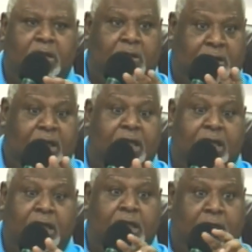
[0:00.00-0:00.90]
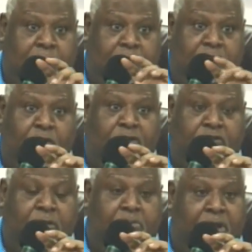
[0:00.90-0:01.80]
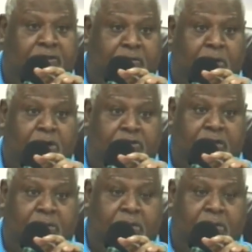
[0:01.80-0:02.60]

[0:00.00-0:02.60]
Okay? A voice during praise and worship.